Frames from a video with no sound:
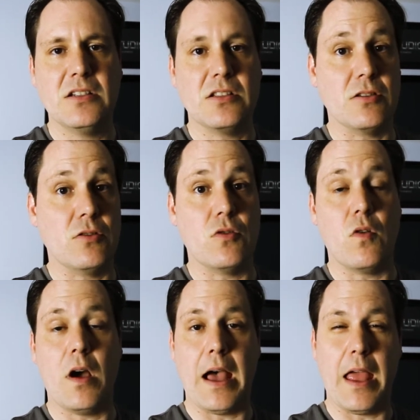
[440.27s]

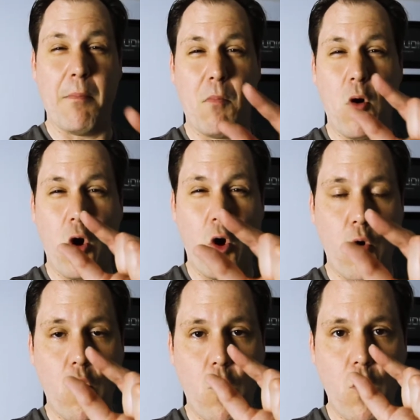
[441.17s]
So I'm
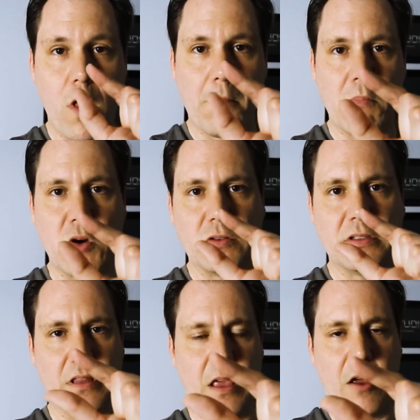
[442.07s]

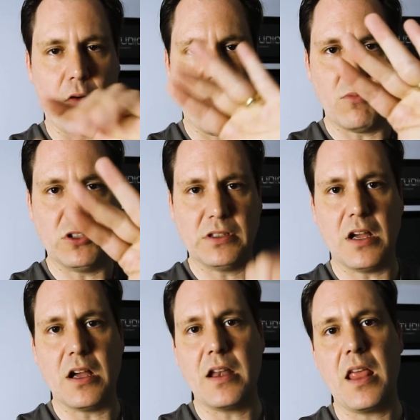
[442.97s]
almost there, almost
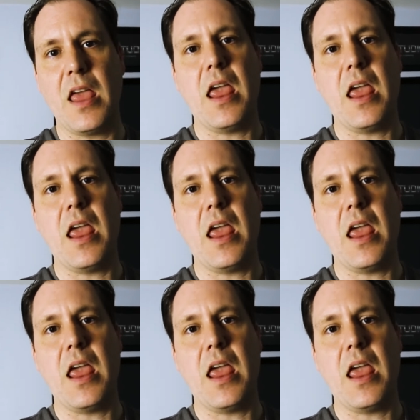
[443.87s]
done,